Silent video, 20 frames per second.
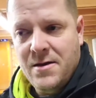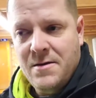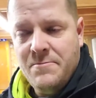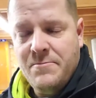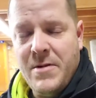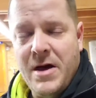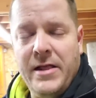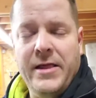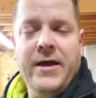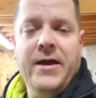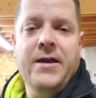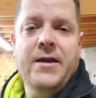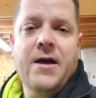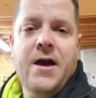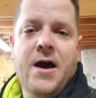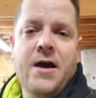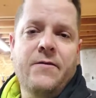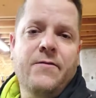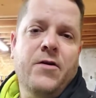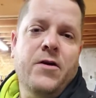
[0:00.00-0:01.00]
Melling
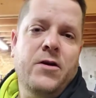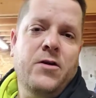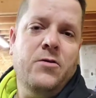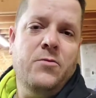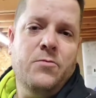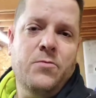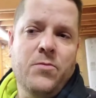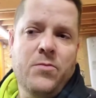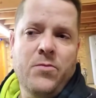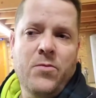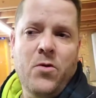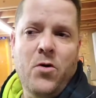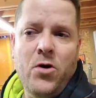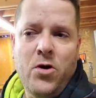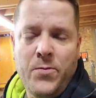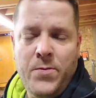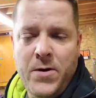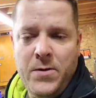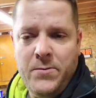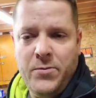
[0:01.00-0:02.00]
high volume
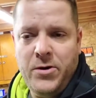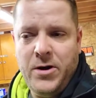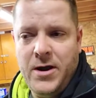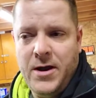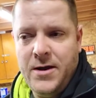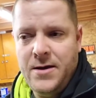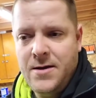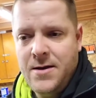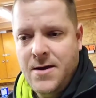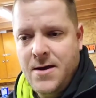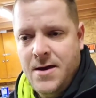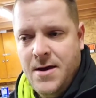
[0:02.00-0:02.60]
oil pump put in,